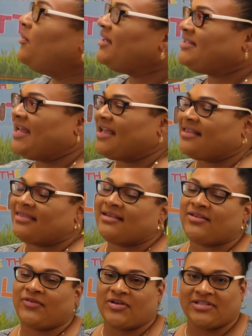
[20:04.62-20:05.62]
take
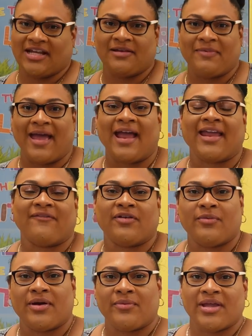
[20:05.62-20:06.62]
this first aid bag
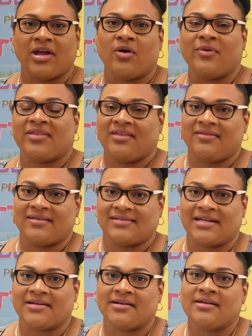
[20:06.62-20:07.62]
everywhere we go within the
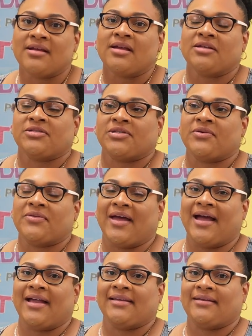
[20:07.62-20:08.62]
center, so
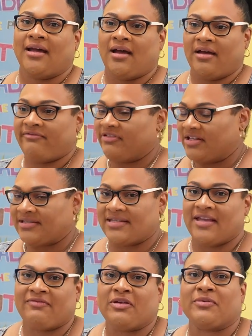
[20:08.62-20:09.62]
that obviously
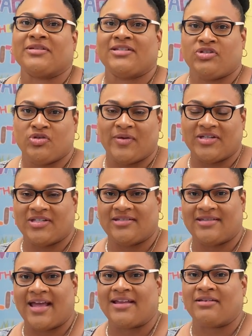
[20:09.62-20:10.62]
if there were situations
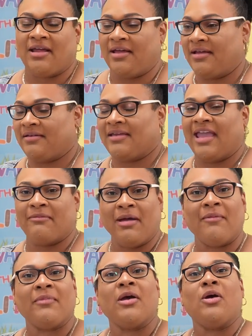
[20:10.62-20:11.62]
that came
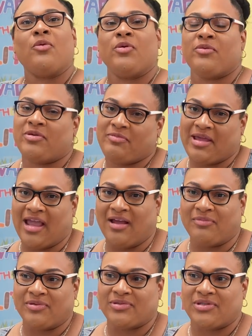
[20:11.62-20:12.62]
up, we would be
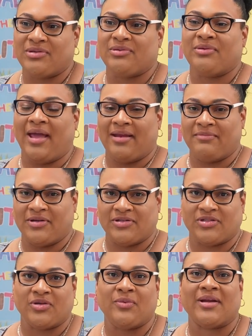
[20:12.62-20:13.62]
able to
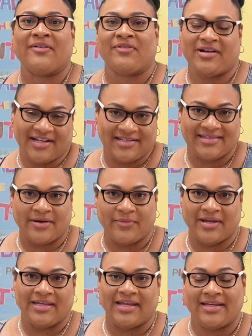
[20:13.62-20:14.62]
administer whatever it is that
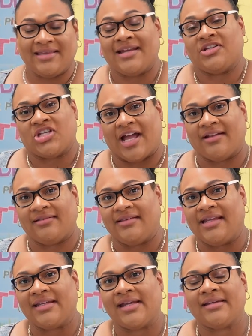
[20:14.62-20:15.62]
we needed, that a child
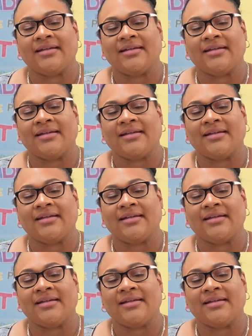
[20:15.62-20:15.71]
needed.